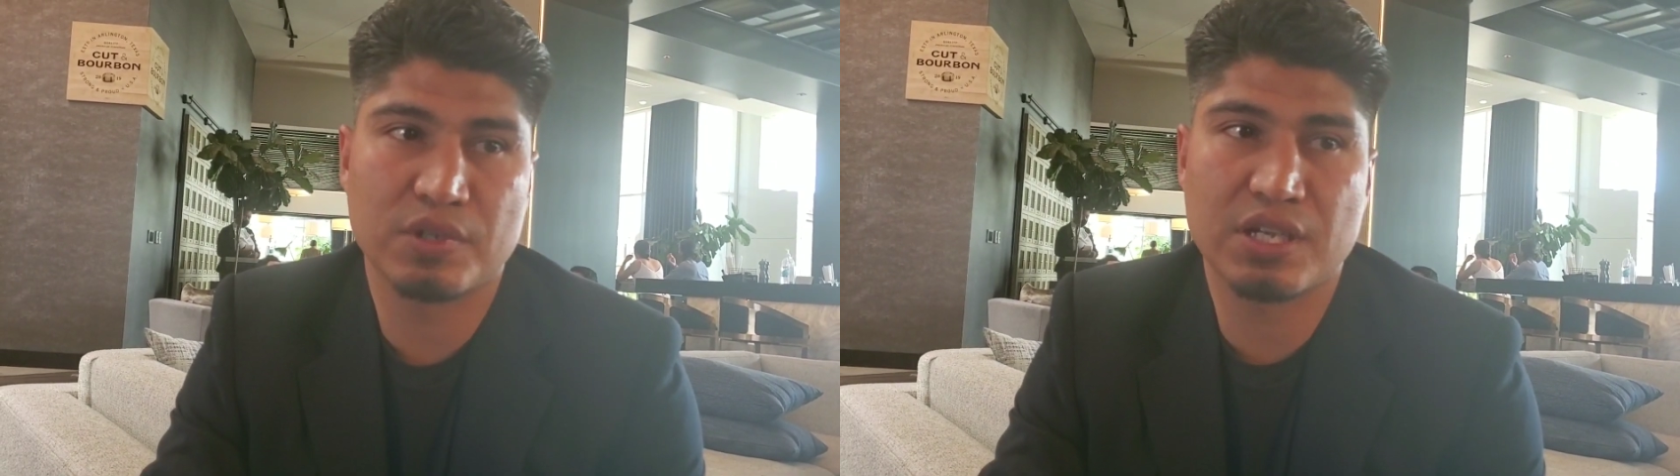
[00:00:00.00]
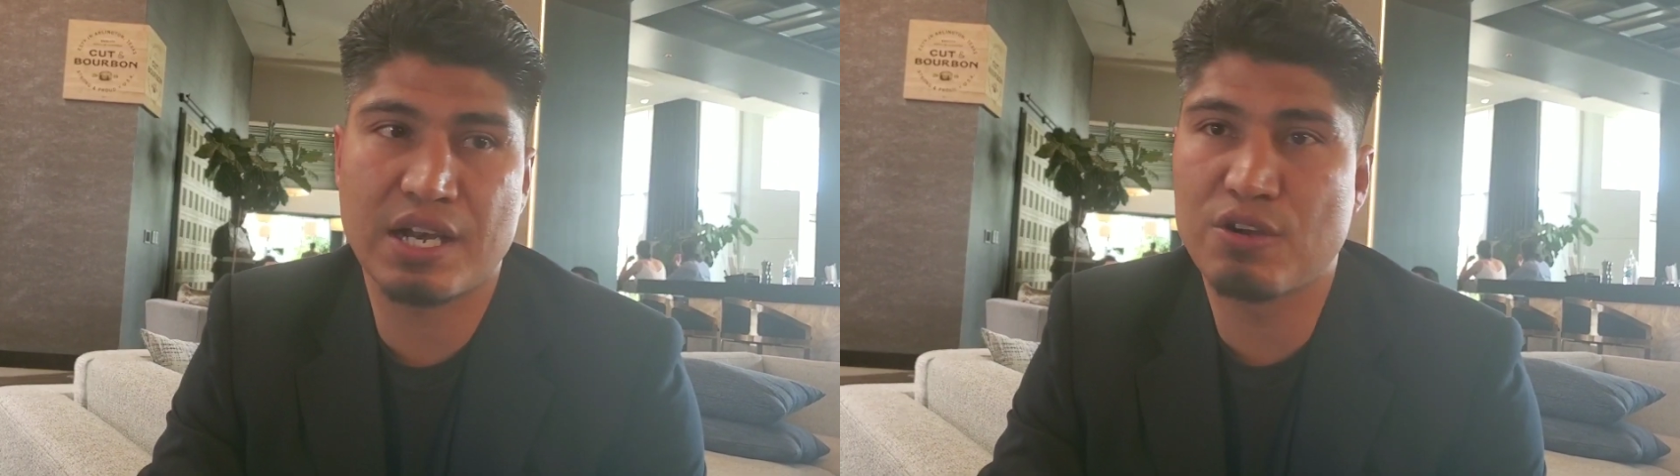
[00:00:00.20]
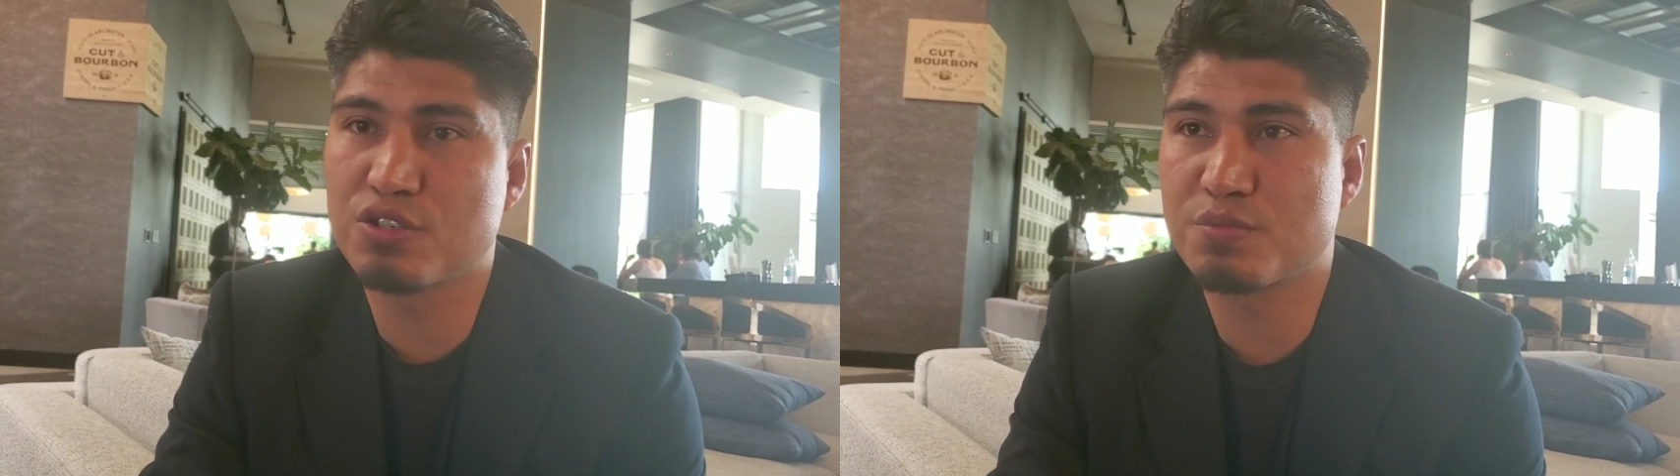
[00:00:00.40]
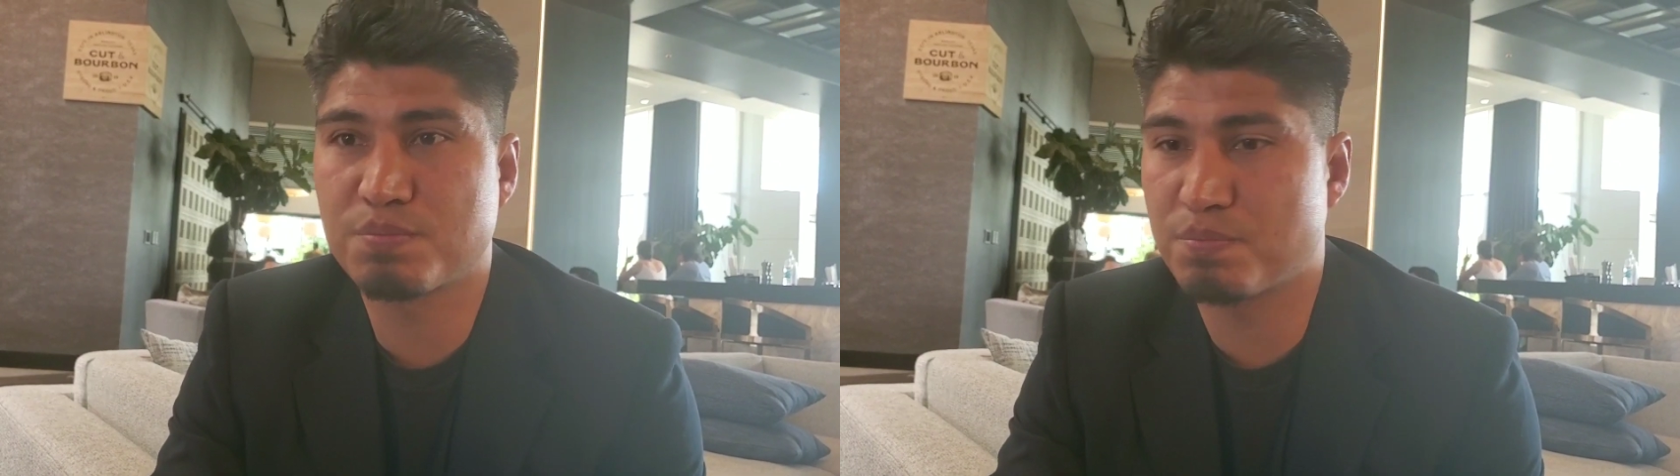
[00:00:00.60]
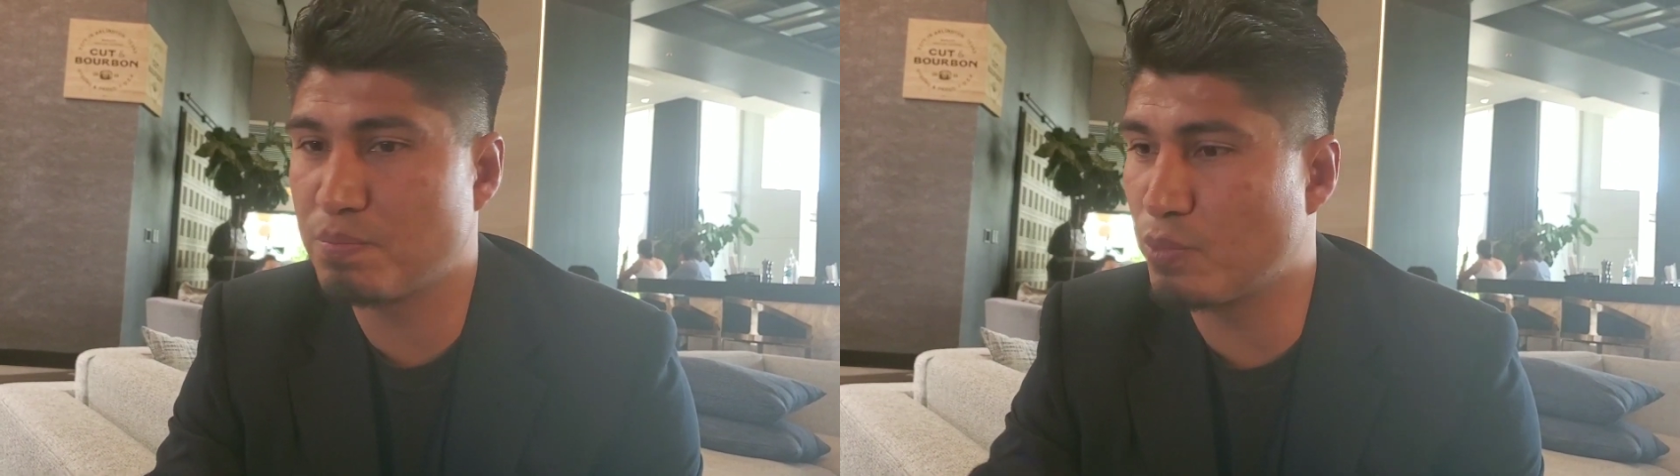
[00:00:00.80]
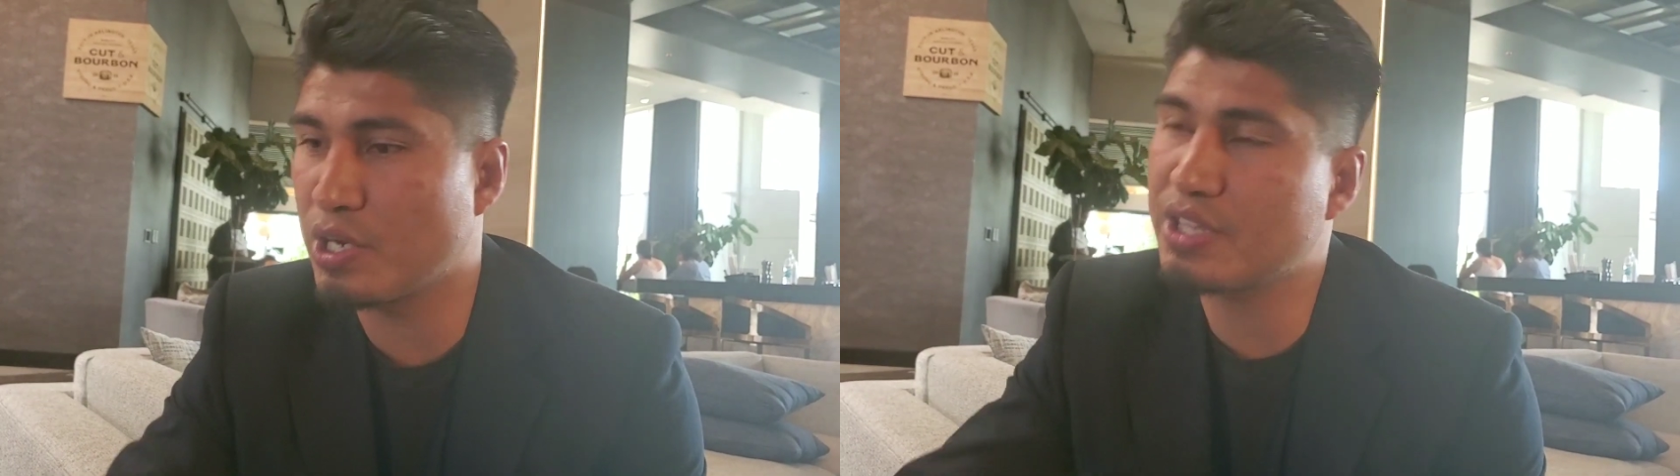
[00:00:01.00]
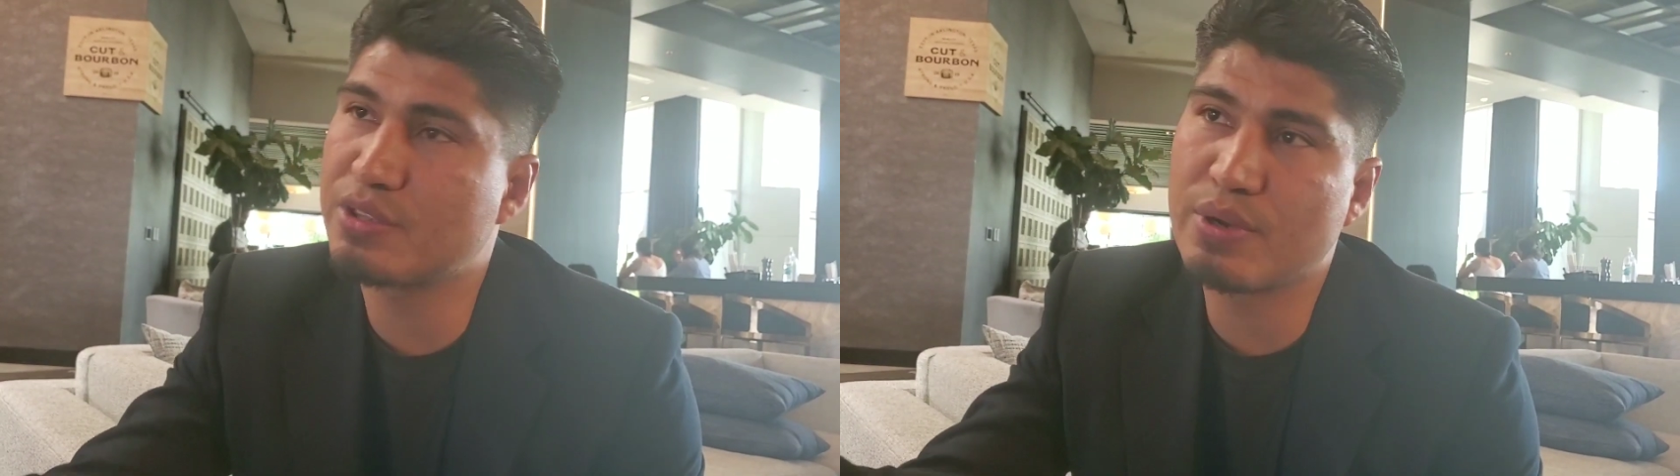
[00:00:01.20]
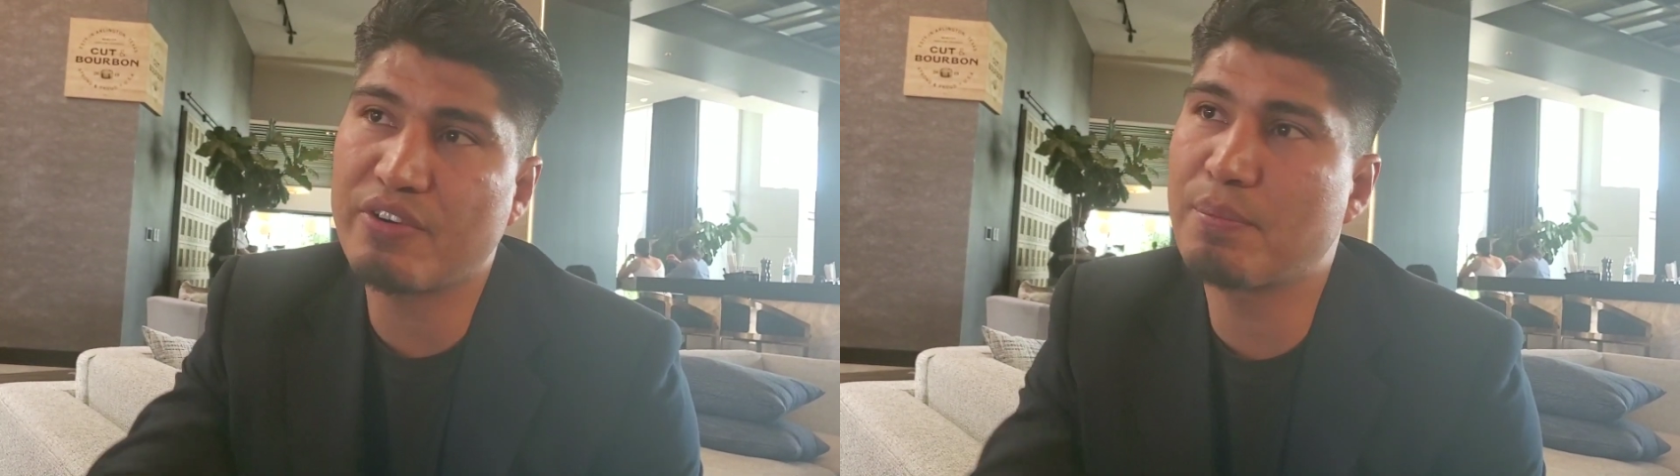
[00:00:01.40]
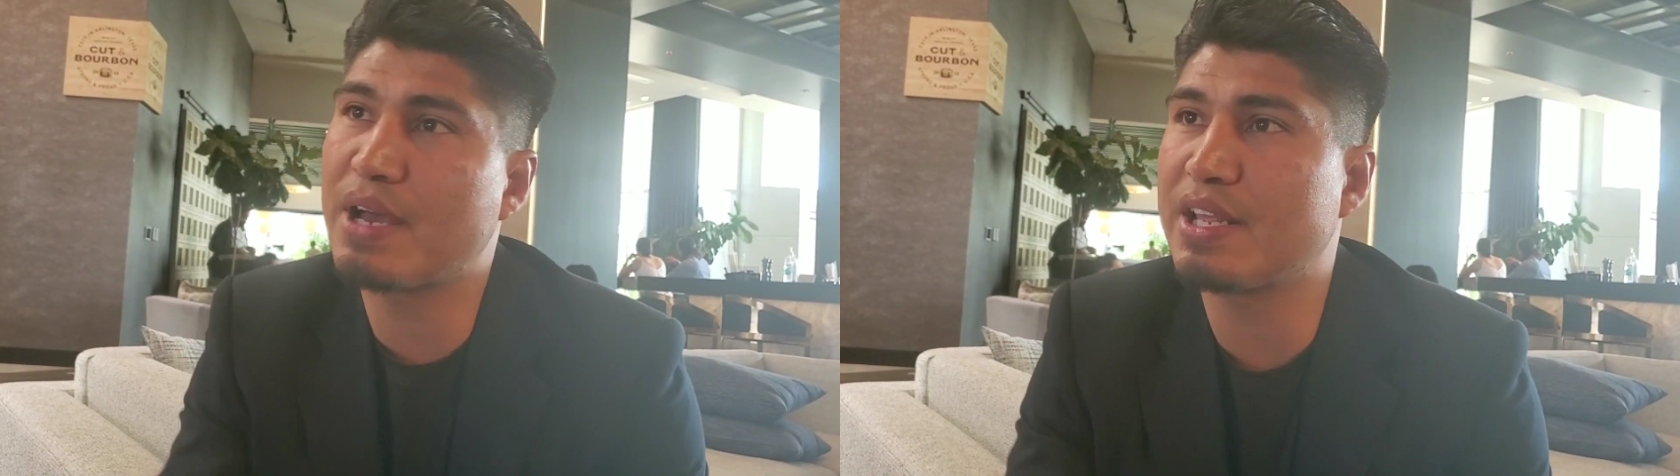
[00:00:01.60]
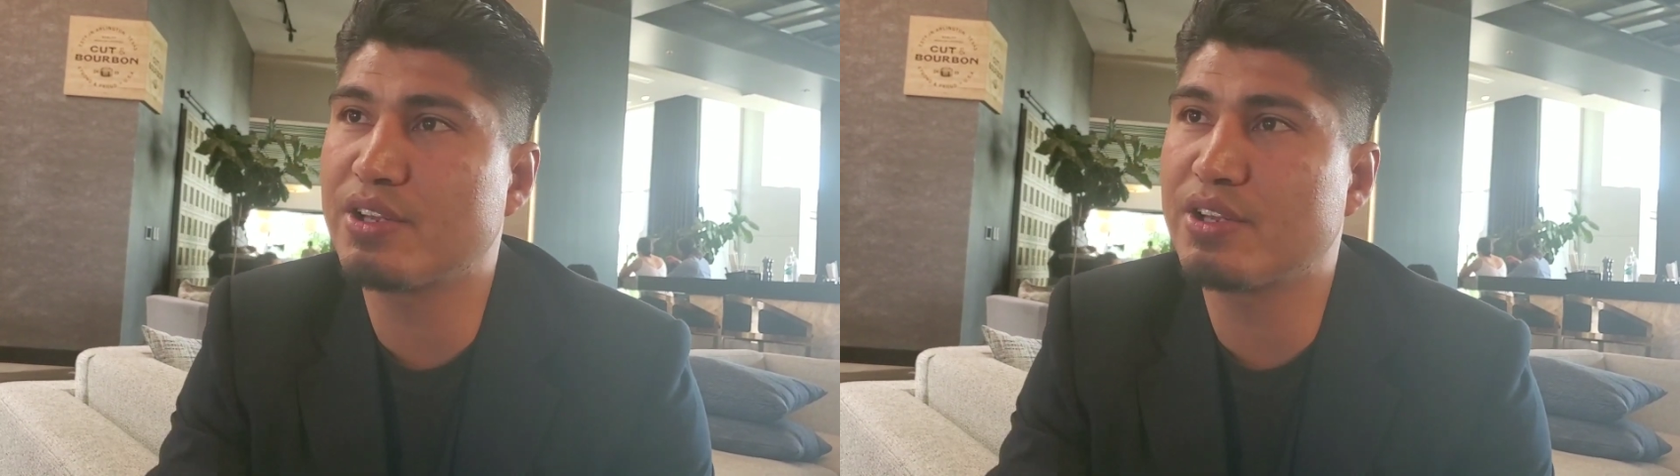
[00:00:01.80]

Canelo's running through everybody,